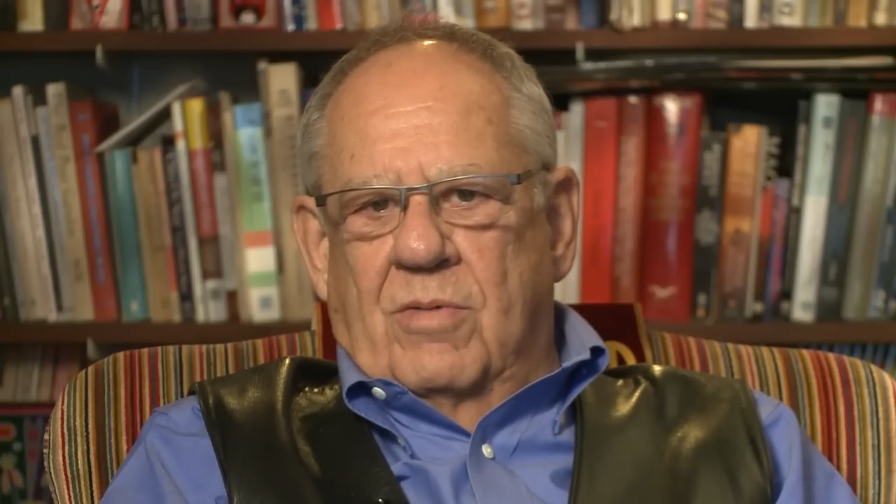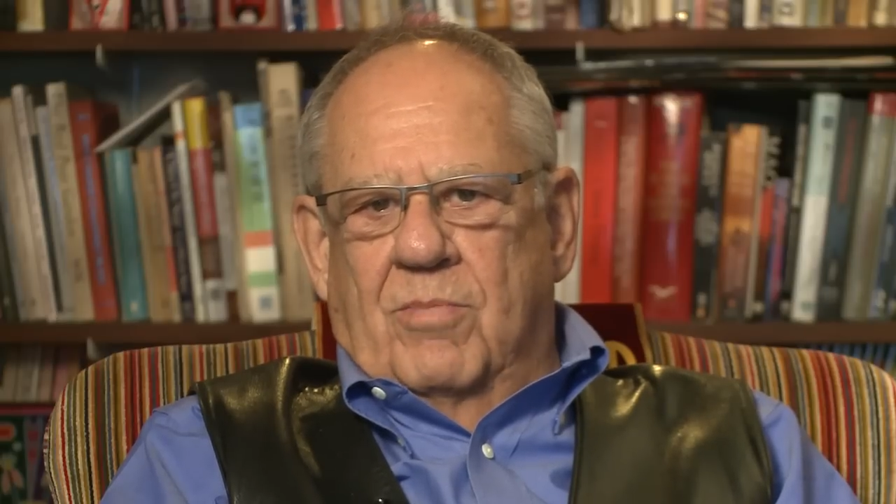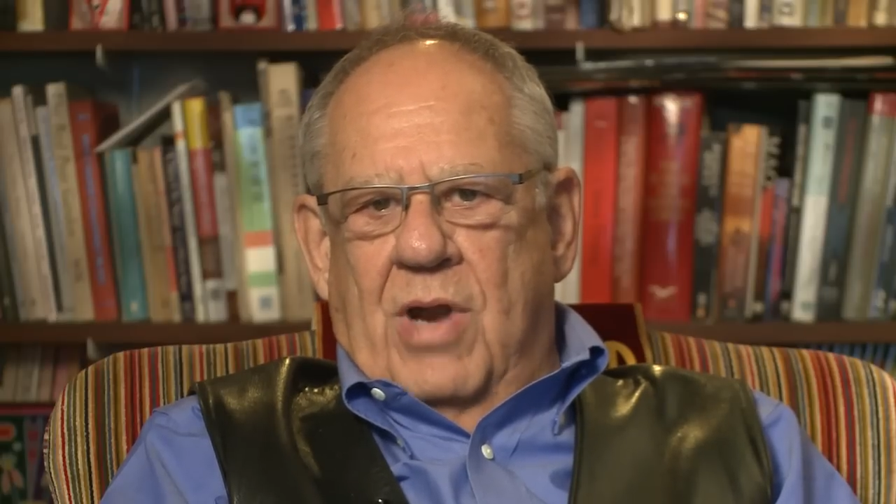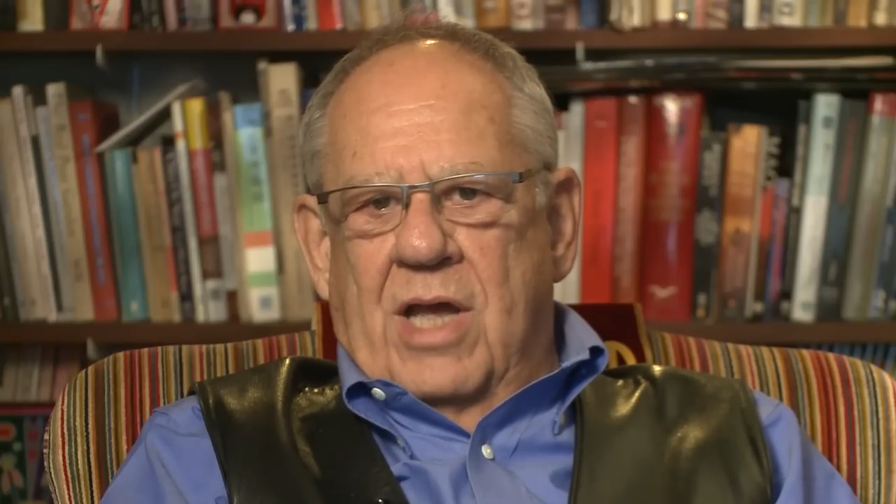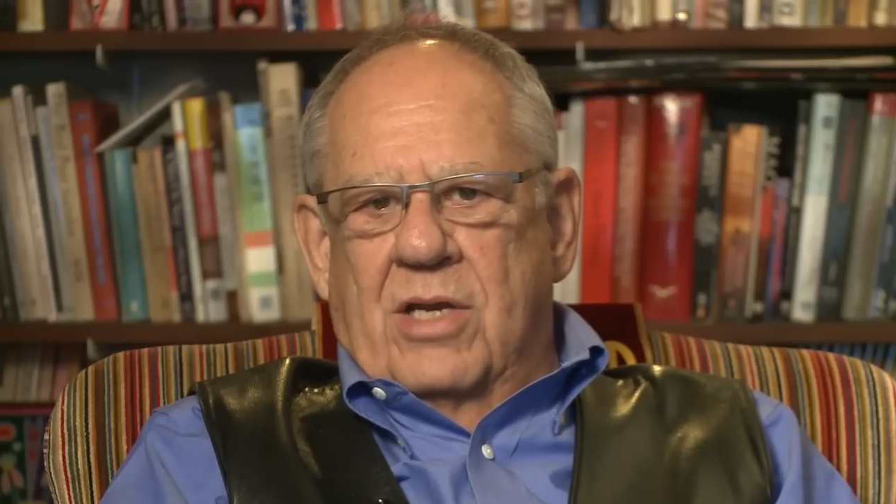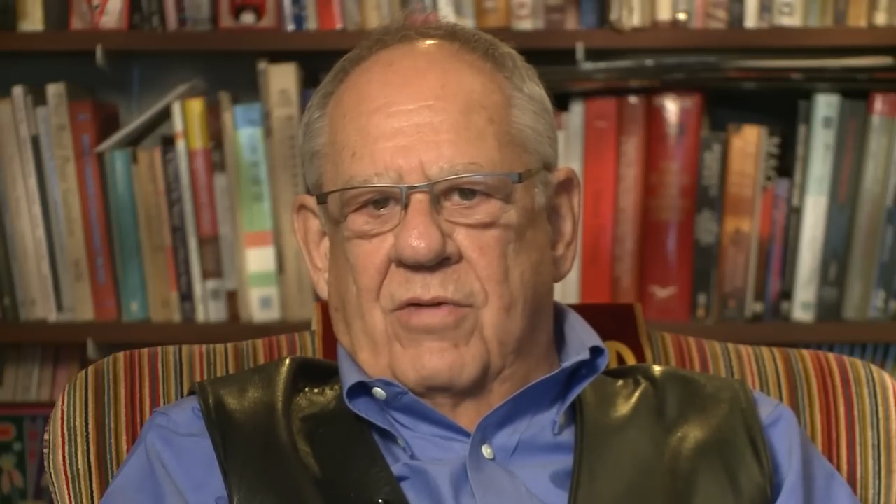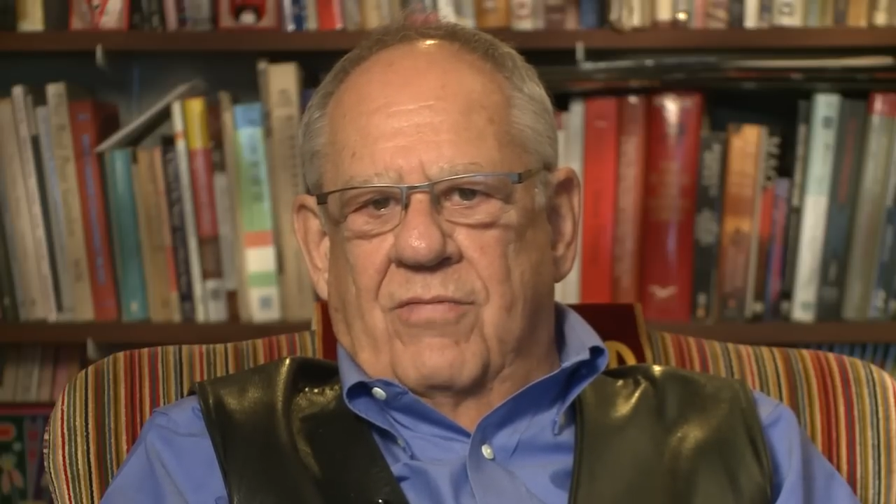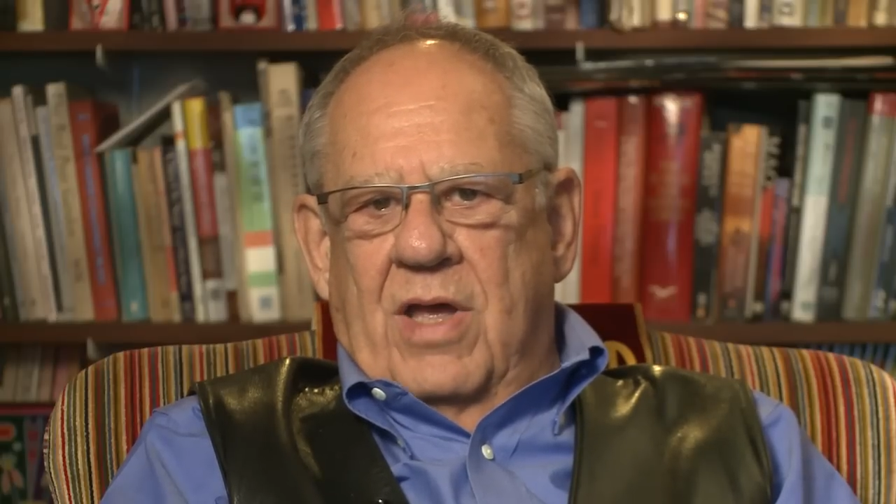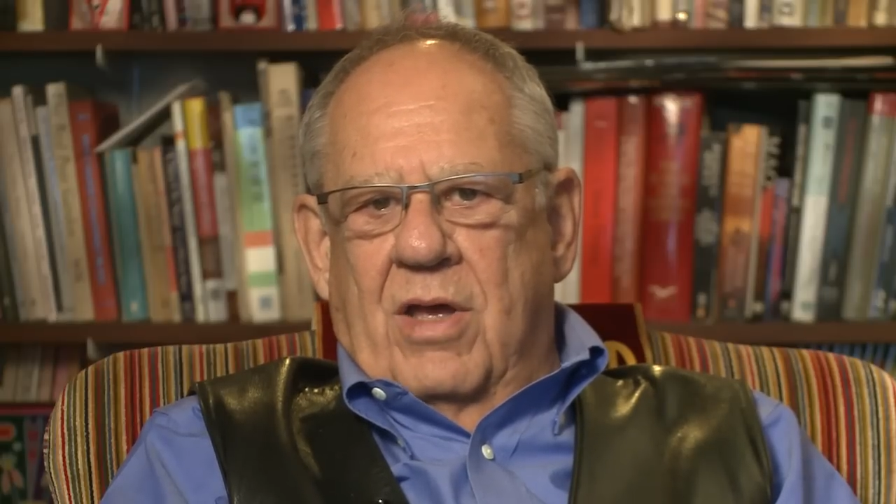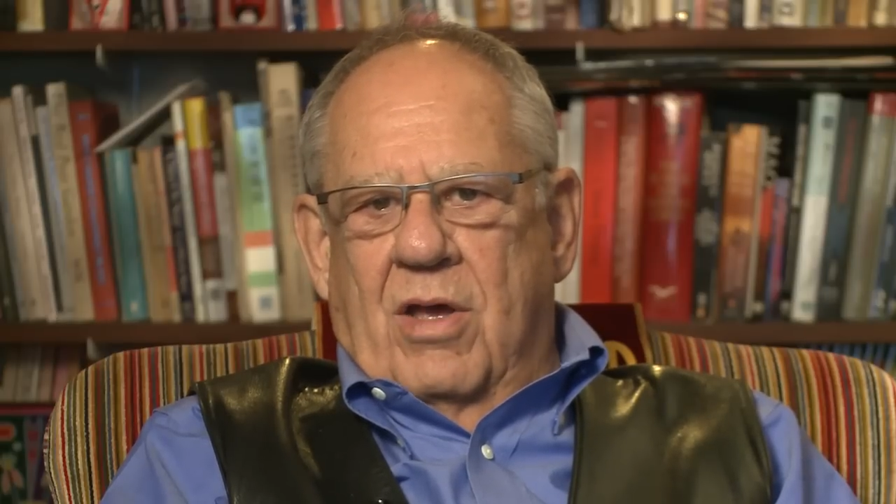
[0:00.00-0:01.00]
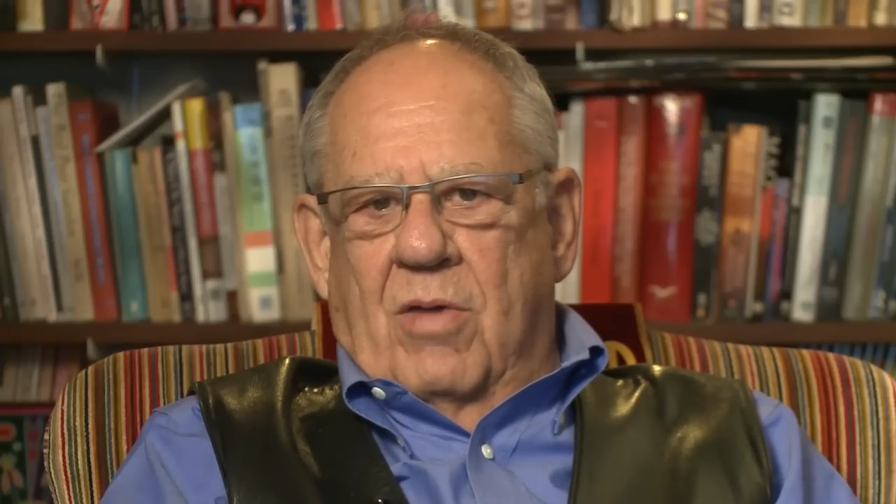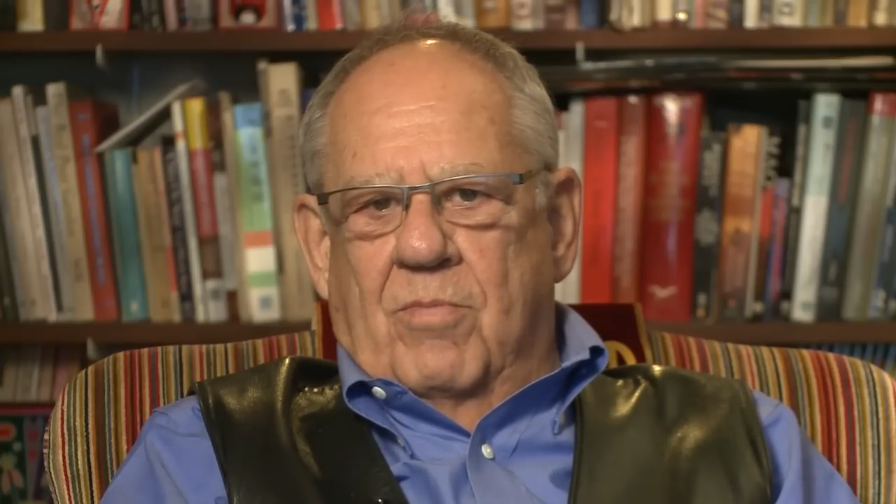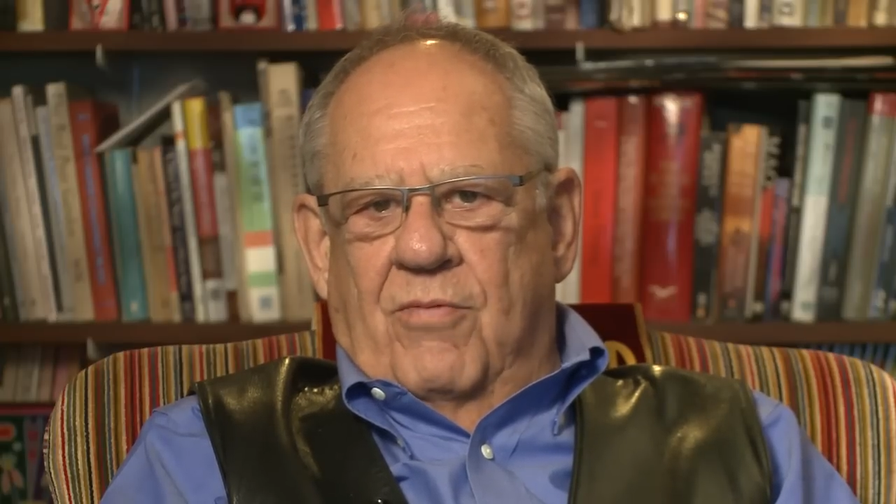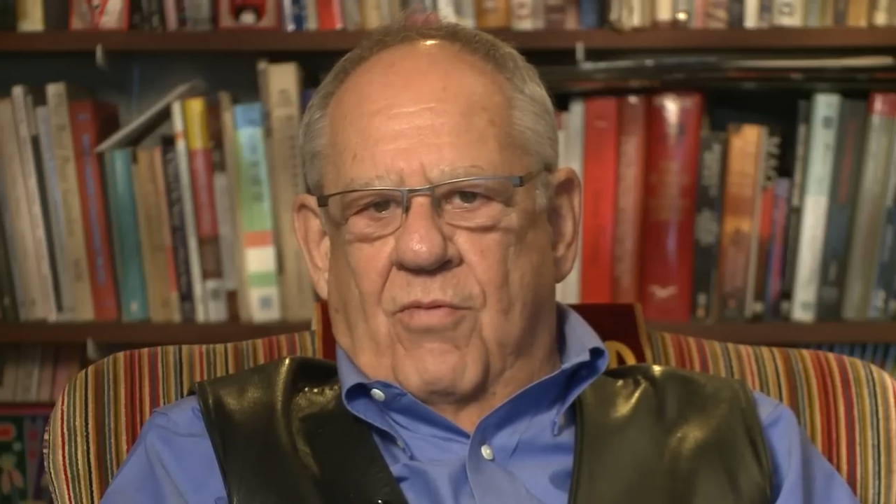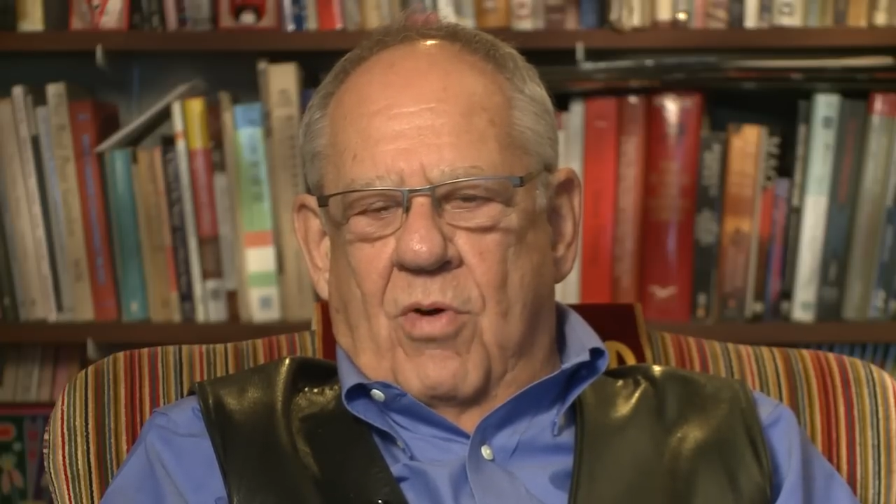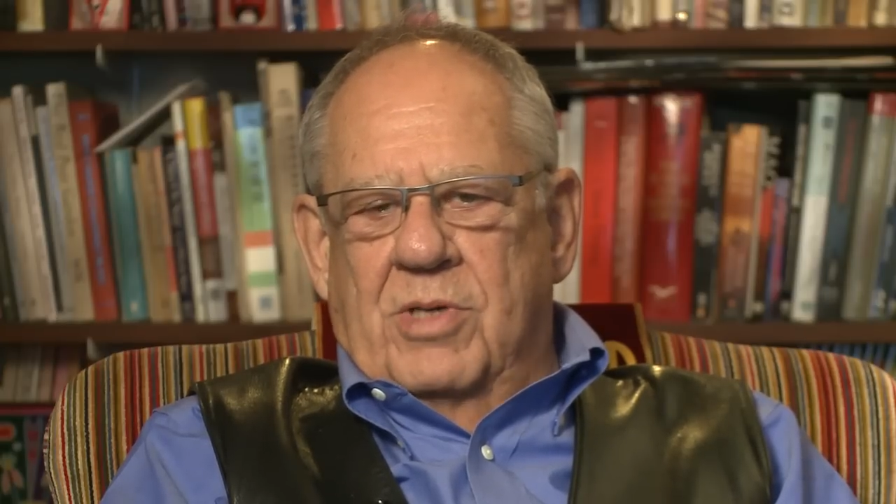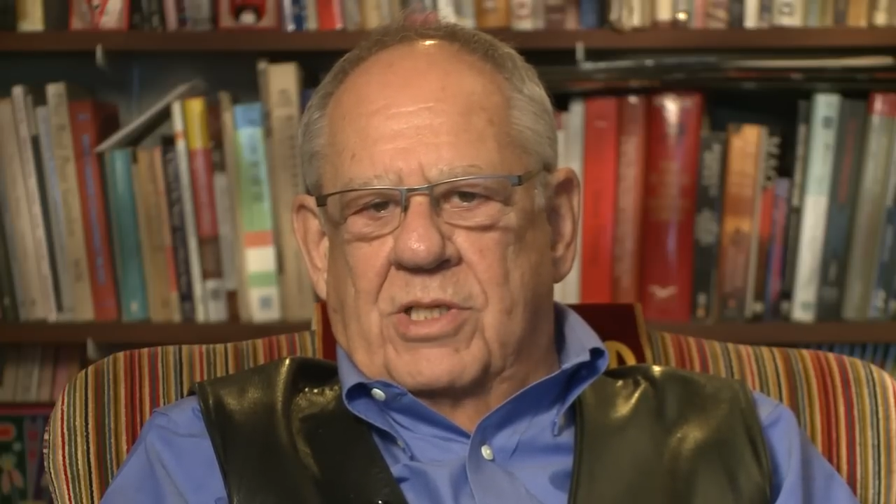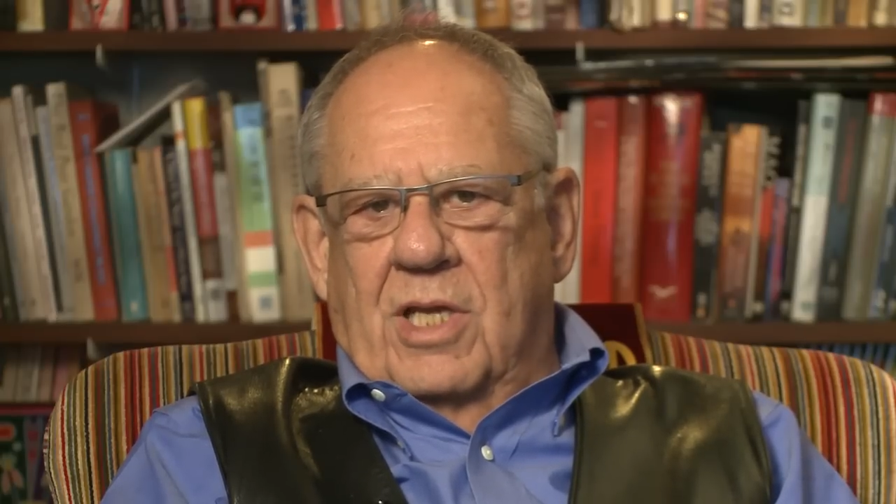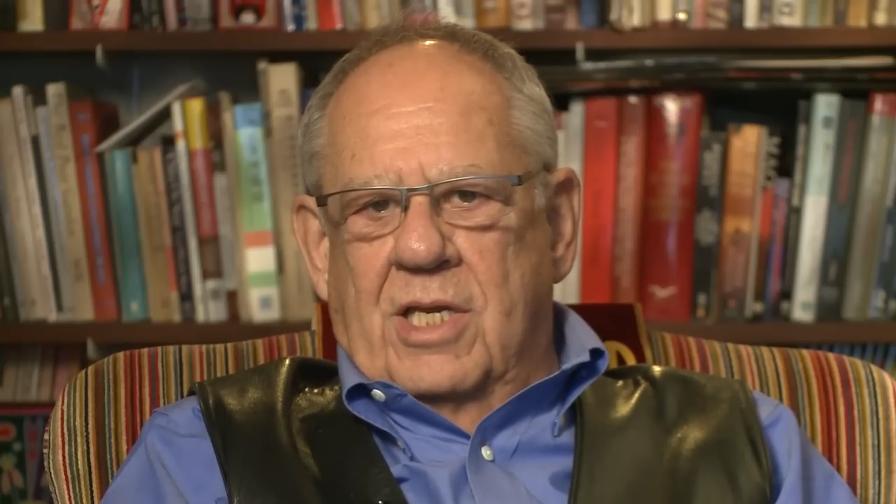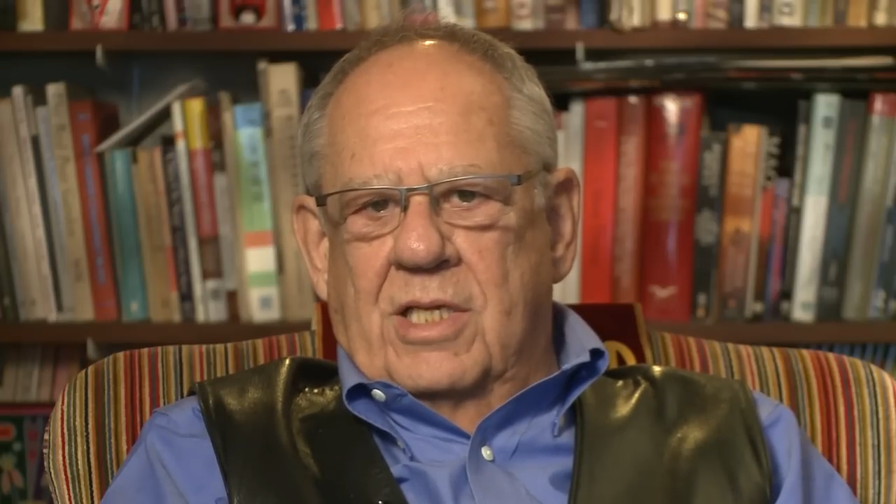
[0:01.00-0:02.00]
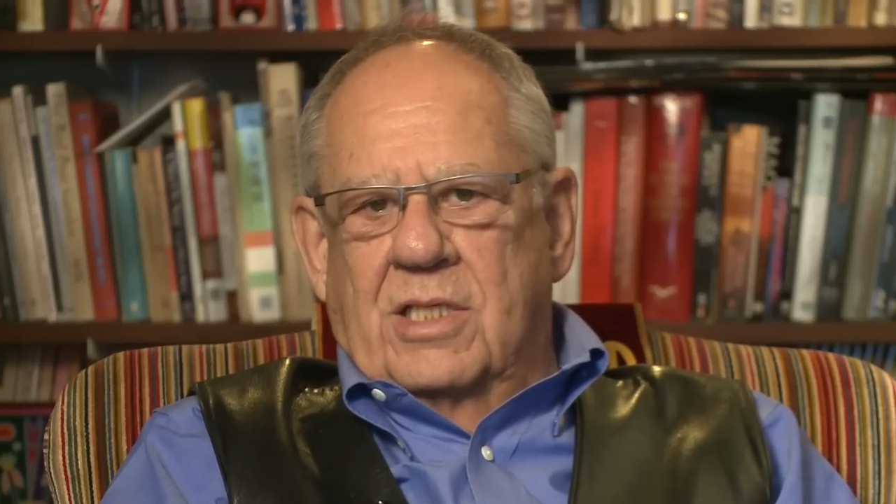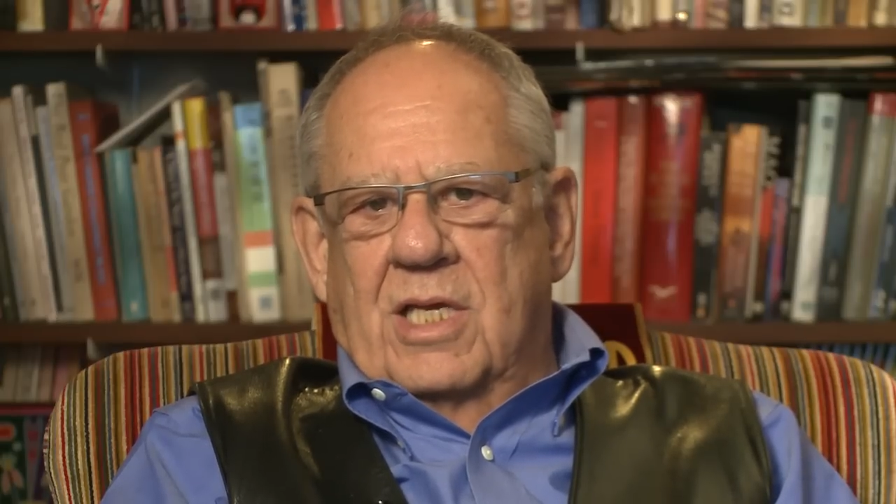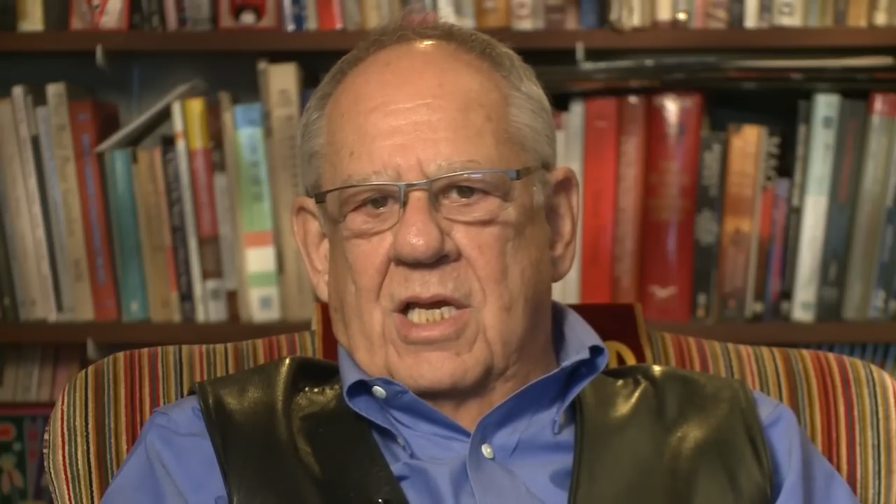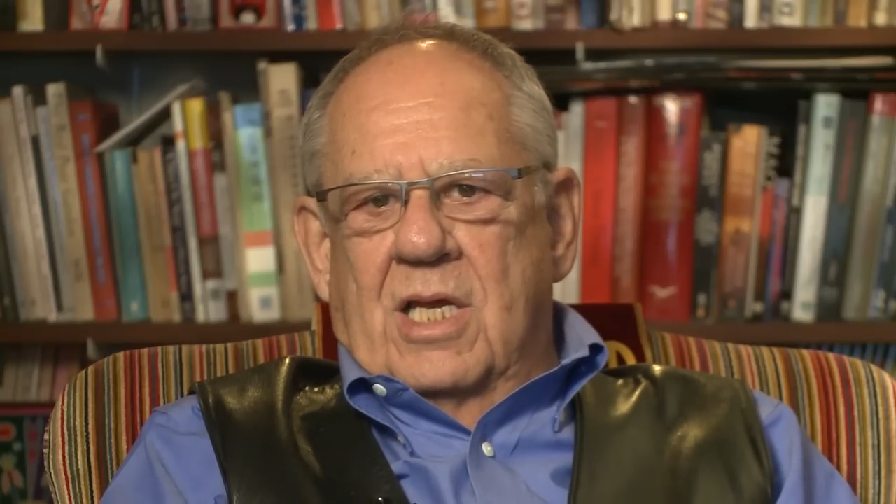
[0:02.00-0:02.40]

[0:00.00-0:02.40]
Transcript: brand of performance studies